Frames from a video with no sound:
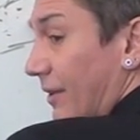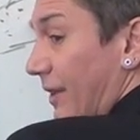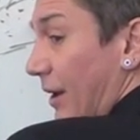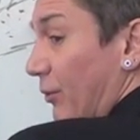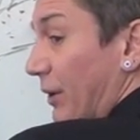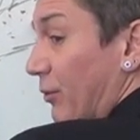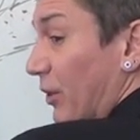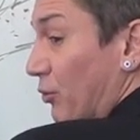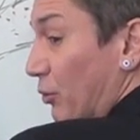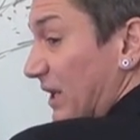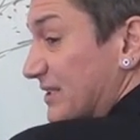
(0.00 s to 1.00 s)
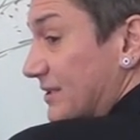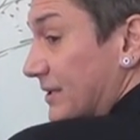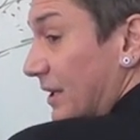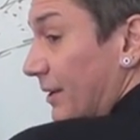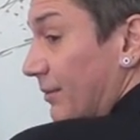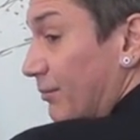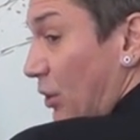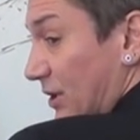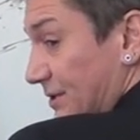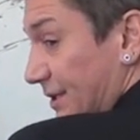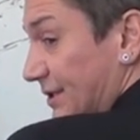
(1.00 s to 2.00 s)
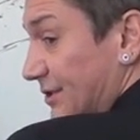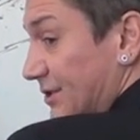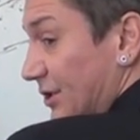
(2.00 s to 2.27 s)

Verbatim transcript: then we rinse the processing